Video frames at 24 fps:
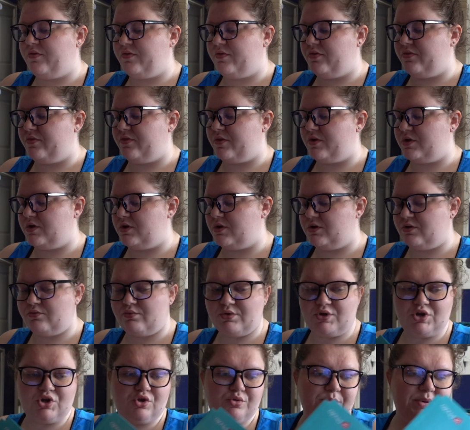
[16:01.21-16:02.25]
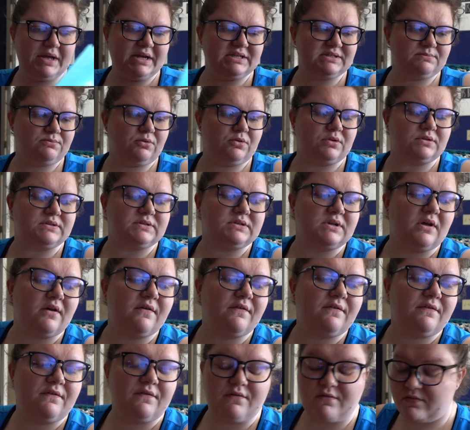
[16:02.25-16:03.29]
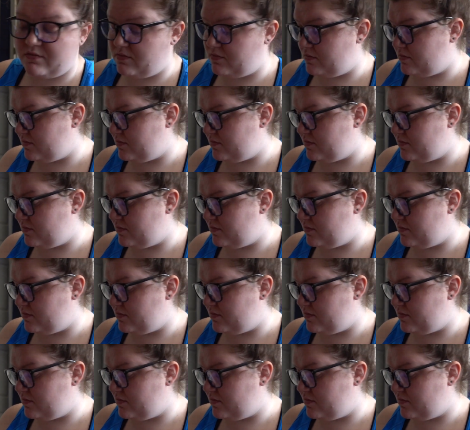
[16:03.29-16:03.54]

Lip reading: the renew passport stuff.